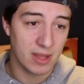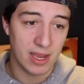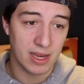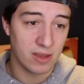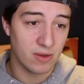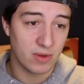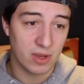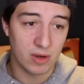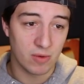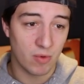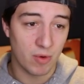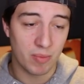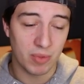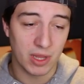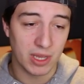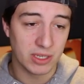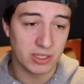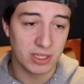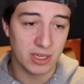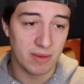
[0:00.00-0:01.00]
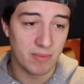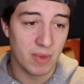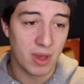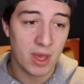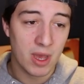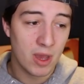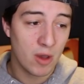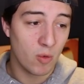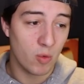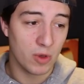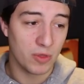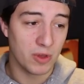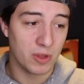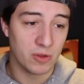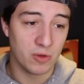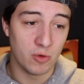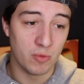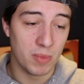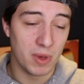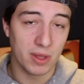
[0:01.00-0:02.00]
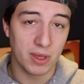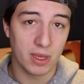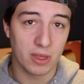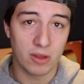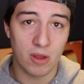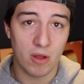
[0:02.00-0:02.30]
Then you can replace him with a $2 million